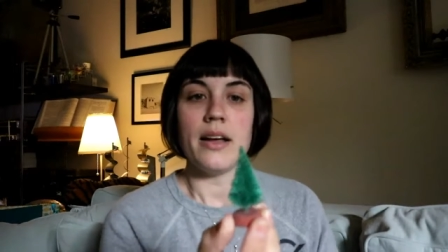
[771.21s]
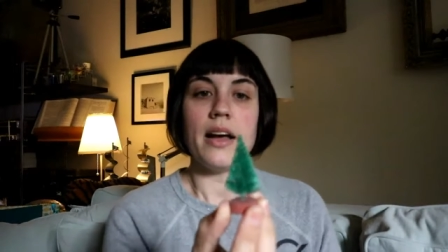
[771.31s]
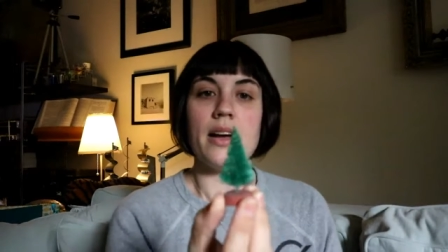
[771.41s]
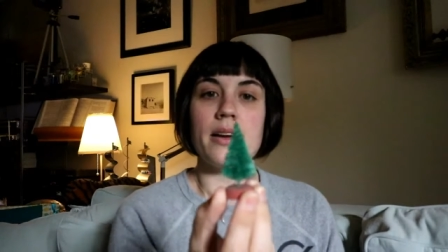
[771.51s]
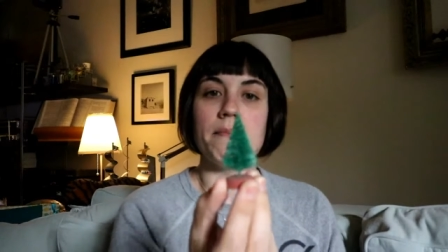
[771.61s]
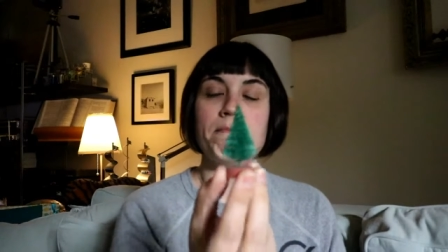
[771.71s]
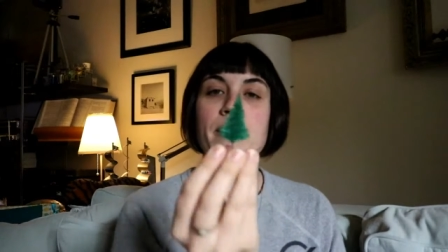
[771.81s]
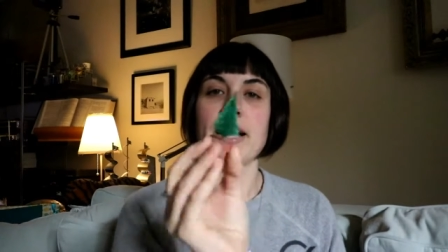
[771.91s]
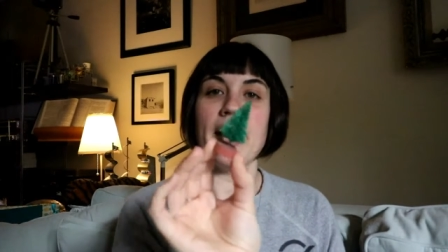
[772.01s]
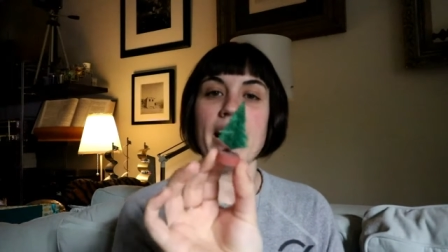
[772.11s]

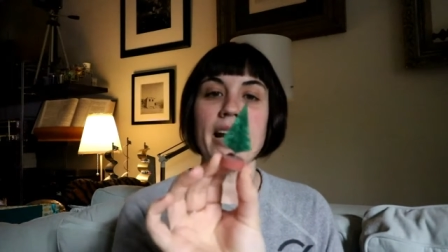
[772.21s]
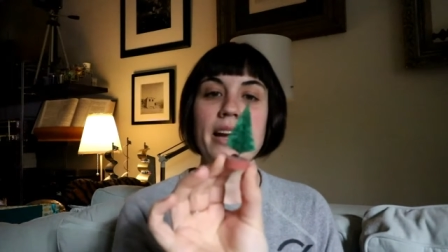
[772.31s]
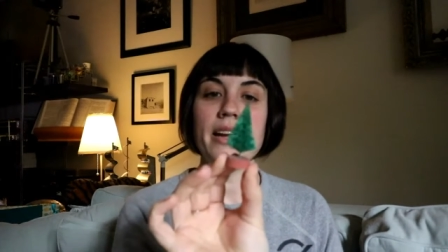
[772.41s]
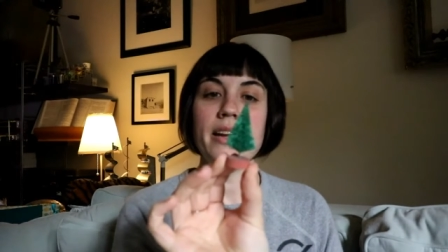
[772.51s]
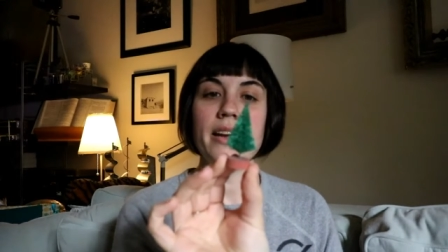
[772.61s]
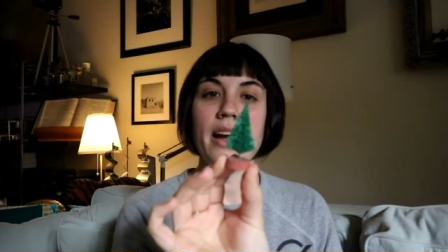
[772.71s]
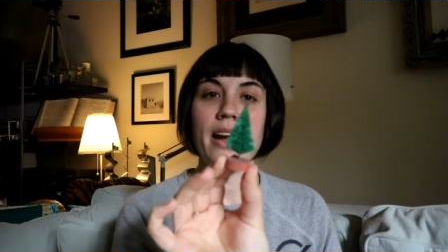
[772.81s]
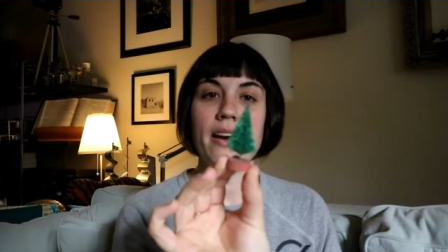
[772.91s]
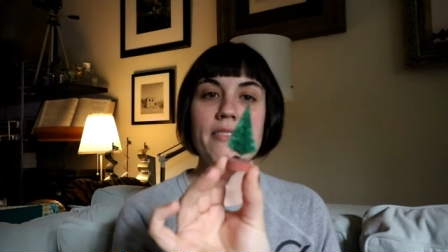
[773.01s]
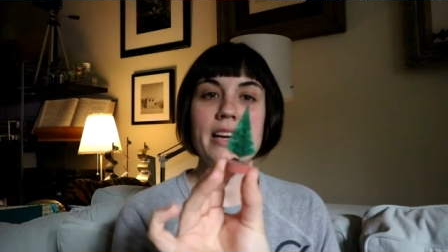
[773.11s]
But I
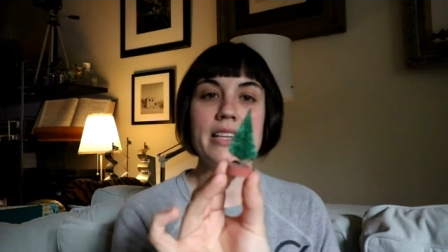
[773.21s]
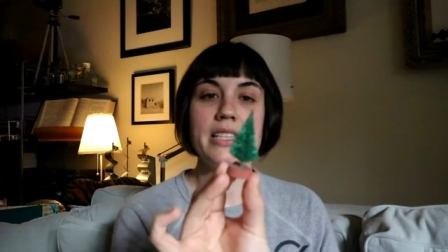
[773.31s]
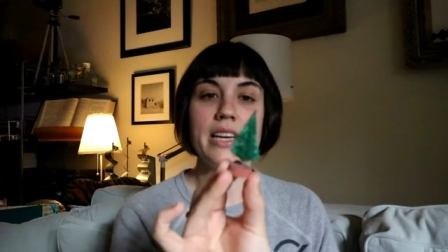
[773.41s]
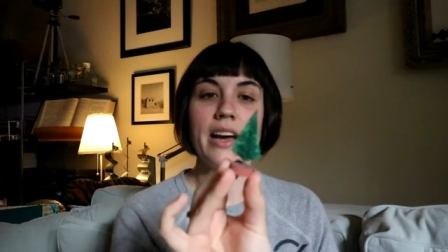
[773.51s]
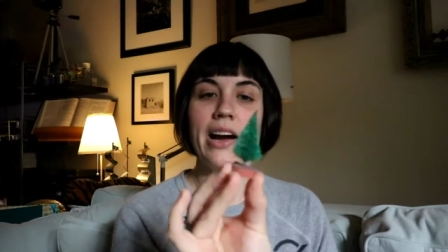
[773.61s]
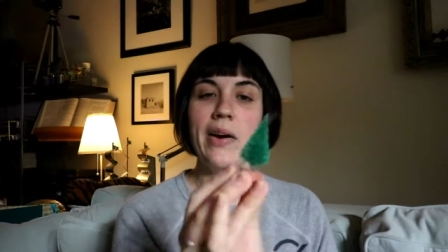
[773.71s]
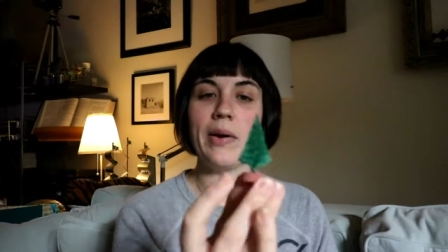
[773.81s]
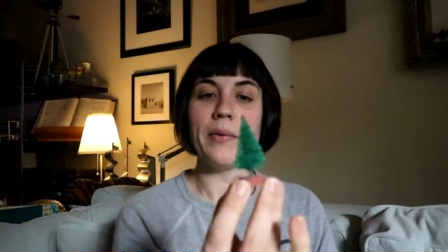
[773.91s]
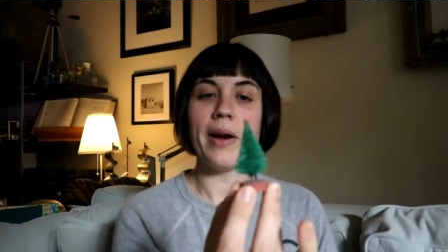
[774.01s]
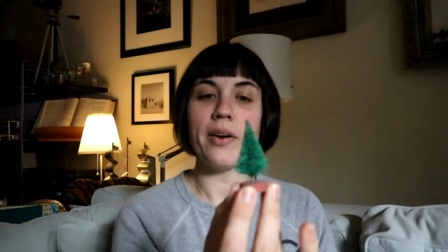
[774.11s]
have an idea how
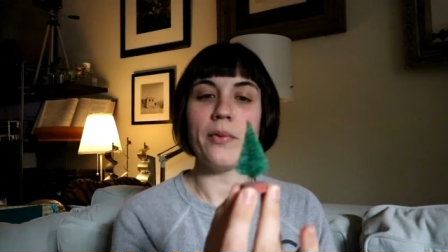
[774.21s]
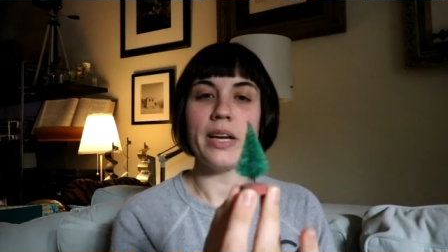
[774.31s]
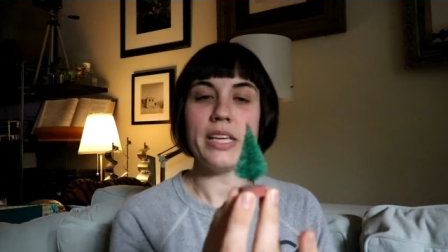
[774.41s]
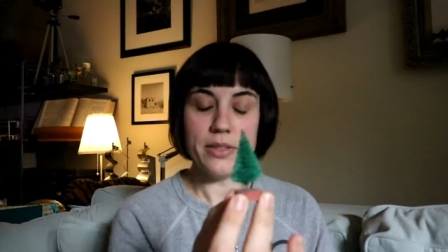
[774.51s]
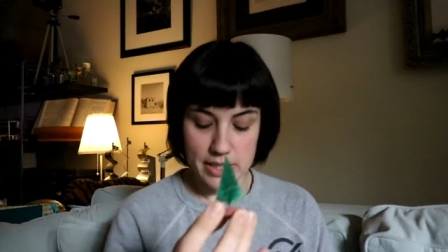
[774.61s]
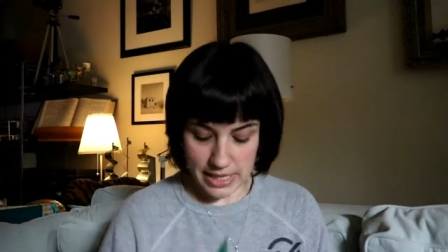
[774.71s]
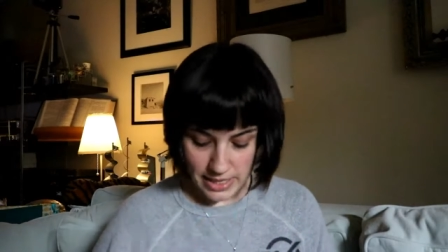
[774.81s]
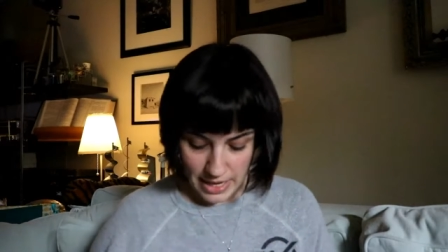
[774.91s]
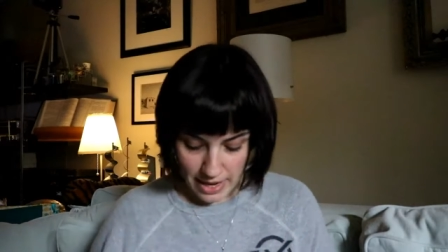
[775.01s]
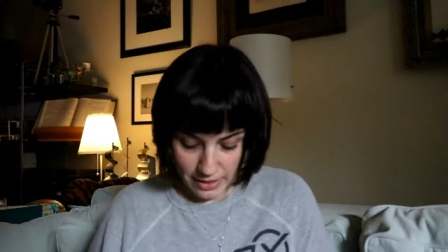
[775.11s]
I kind of want to use
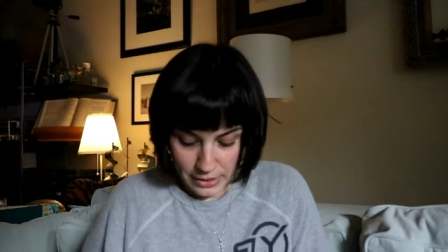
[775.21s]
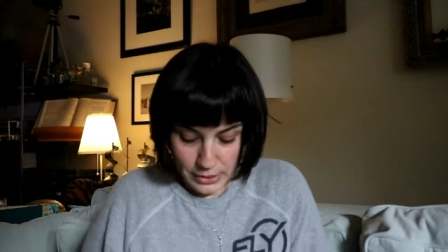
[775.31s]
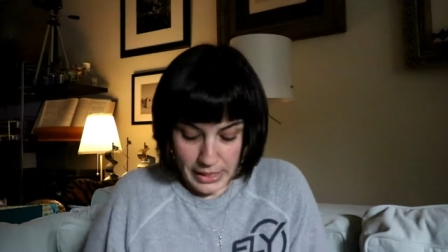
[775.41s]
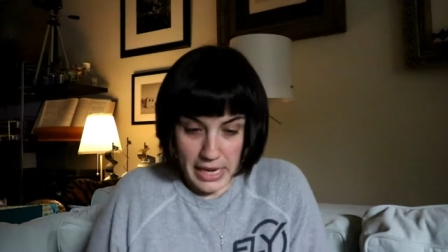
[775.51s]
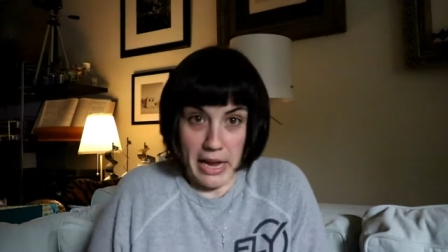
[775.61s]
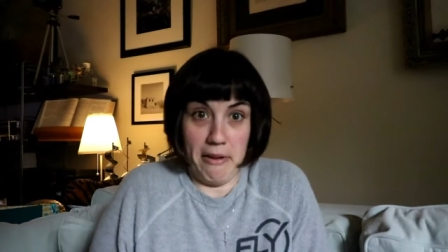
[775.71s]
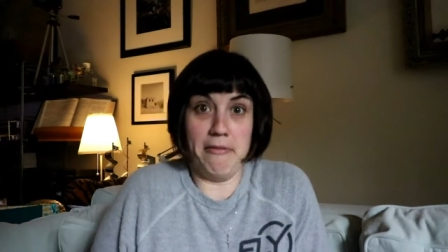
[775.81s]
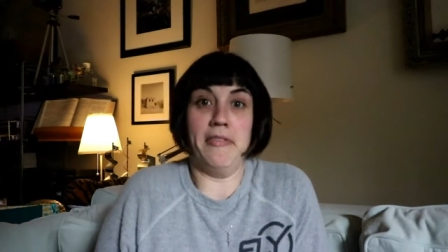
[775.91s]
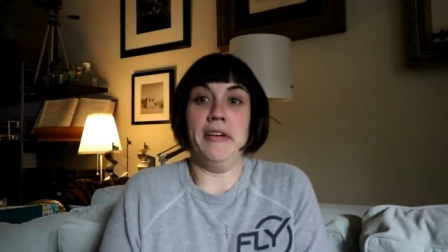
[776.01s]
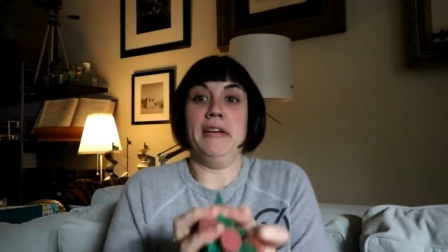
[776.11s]
these. I literally have